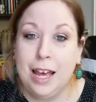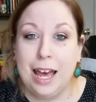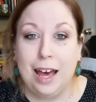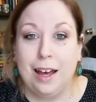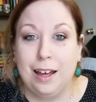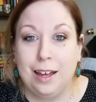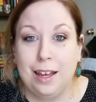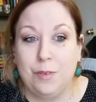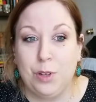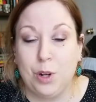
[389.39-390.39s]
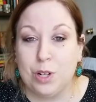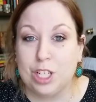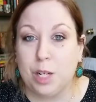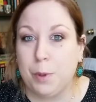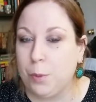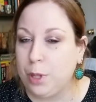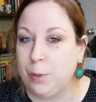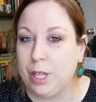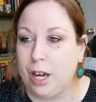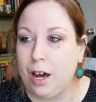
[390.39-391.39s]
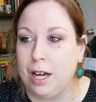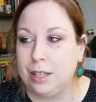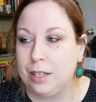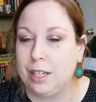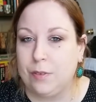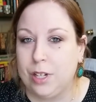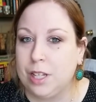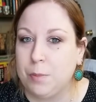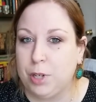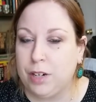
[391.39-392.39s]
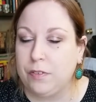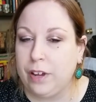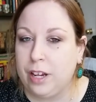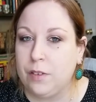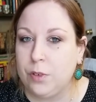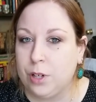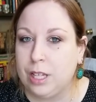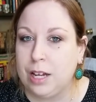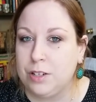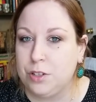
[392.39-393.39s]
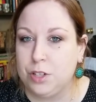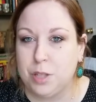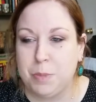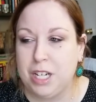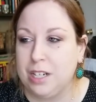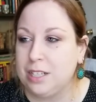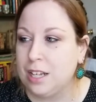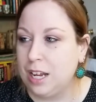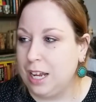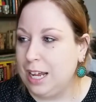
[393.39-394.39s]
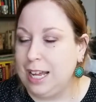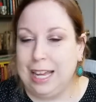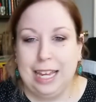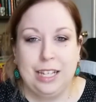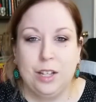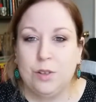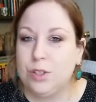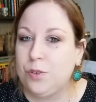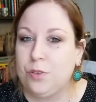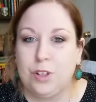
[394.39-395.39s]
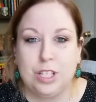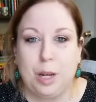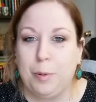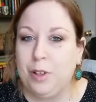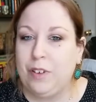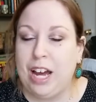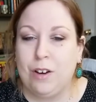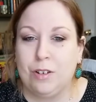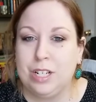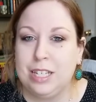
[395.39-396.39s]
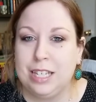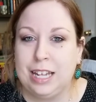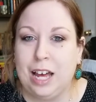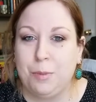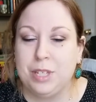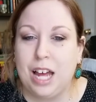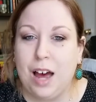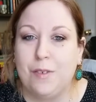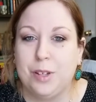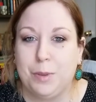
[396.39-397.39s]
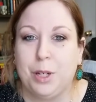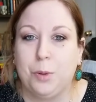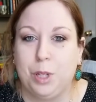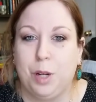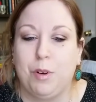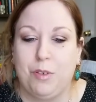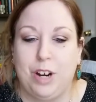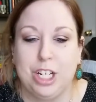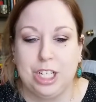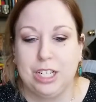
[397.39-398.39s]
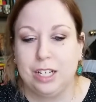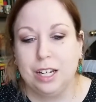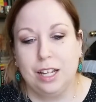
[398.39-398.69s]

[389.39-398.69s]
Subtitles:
If you know it's going to be really, really hot, then definitely bring a fan if you're allowed to, just because in those first couple of hours, it helps to have something really refreshing.